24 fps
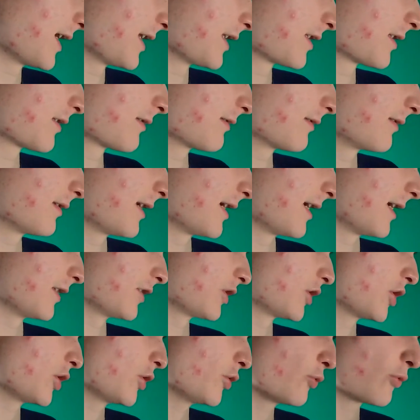it's
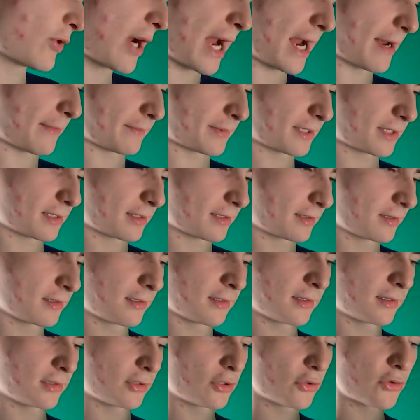2 grams
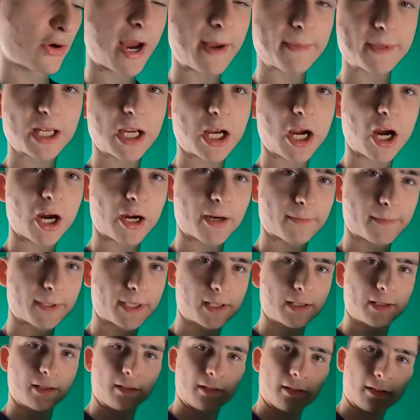of
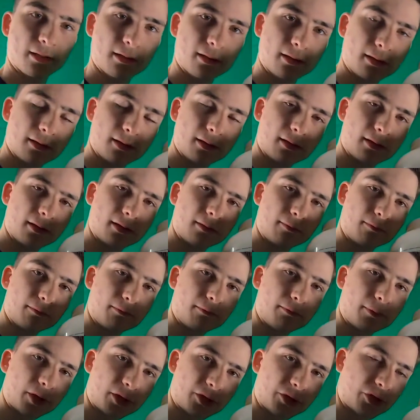carbs
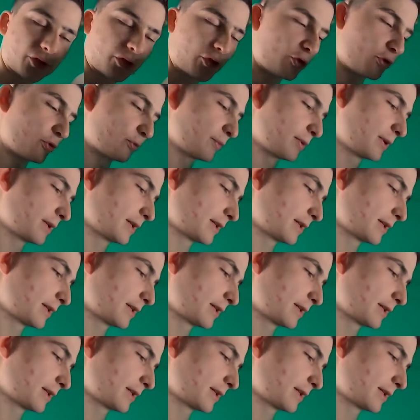per scoop,